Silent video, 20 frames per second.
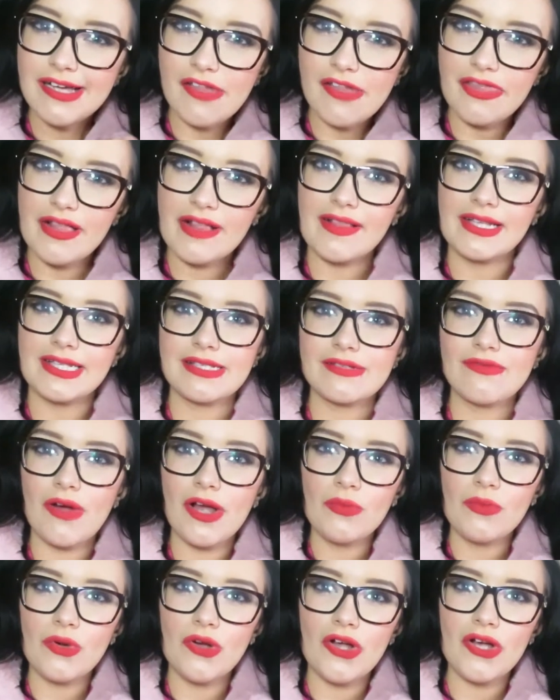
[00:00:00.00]
I think that's the
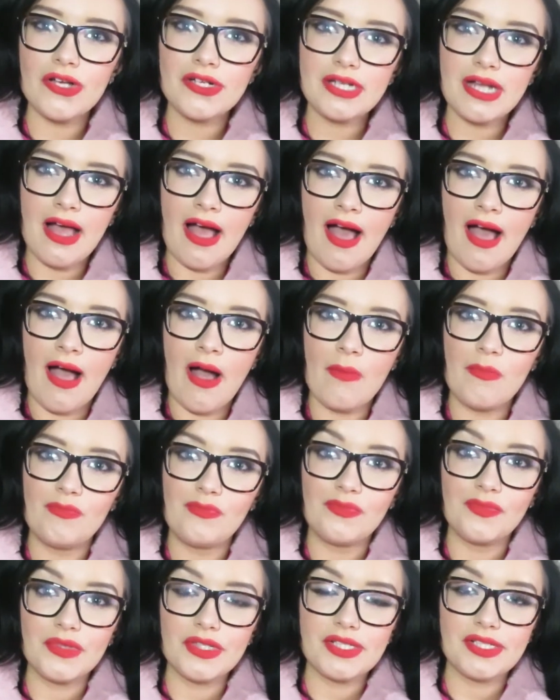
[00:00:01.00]
right word.
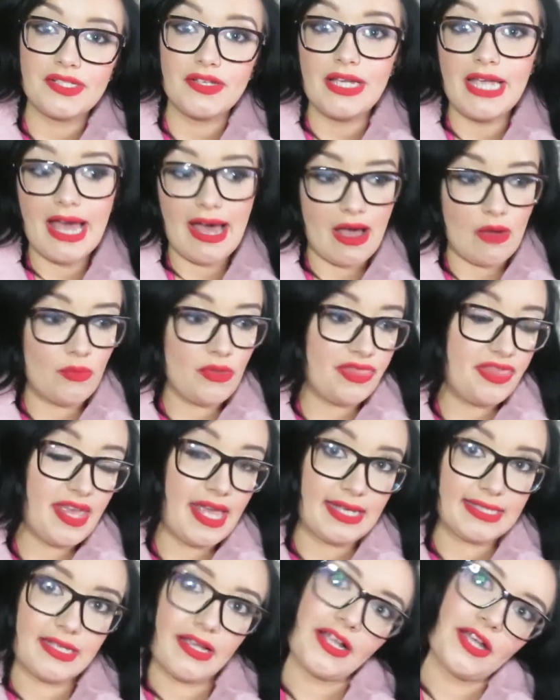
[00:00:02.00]
So yeah, with
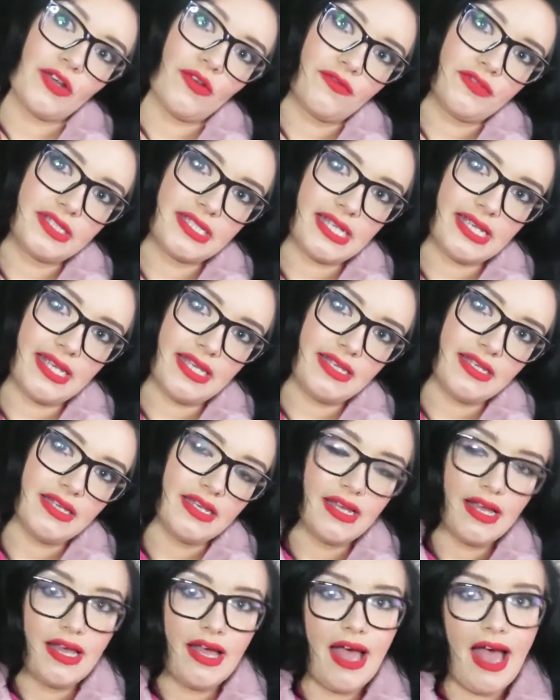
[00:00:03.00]
this I can obviously
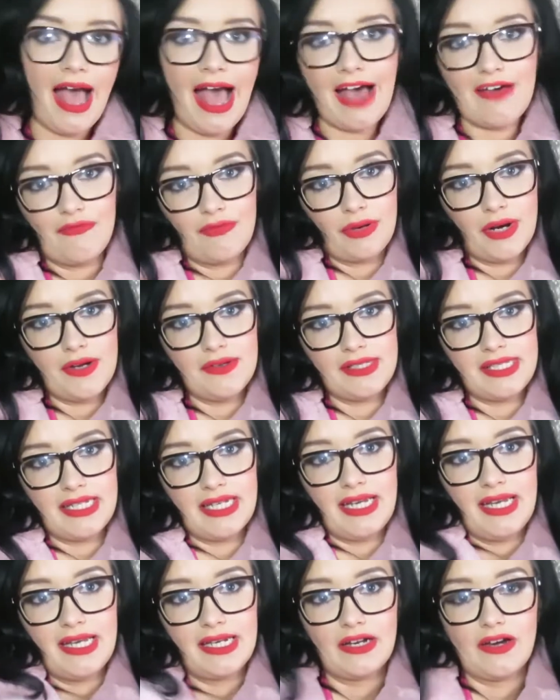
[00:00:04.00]
have
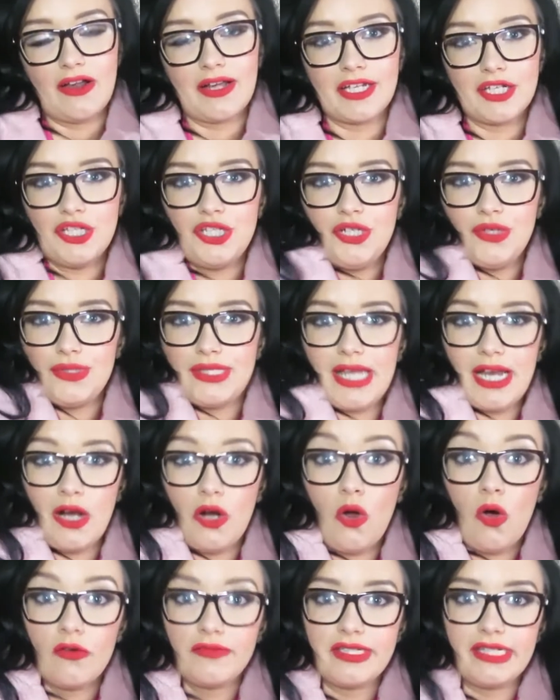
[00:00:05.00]
protein and I can use it in a
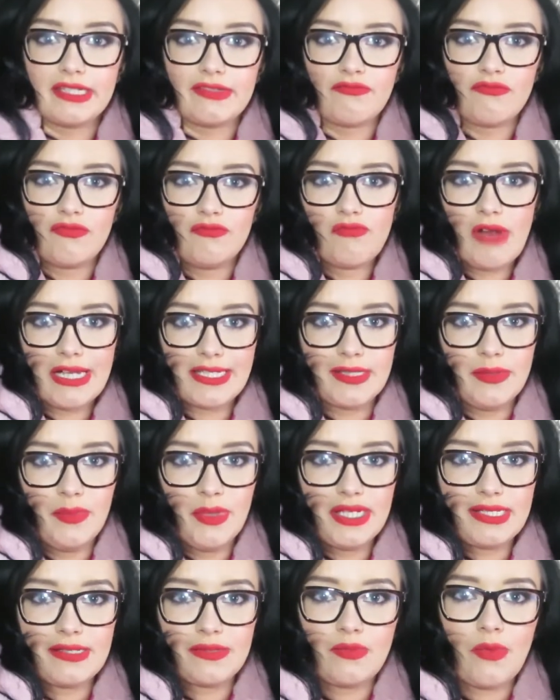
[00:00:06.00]
lot of different
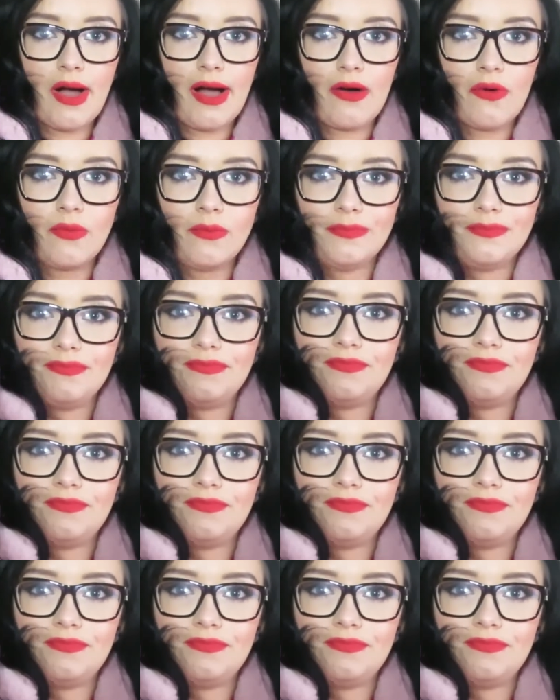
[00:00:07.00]
recipes as well.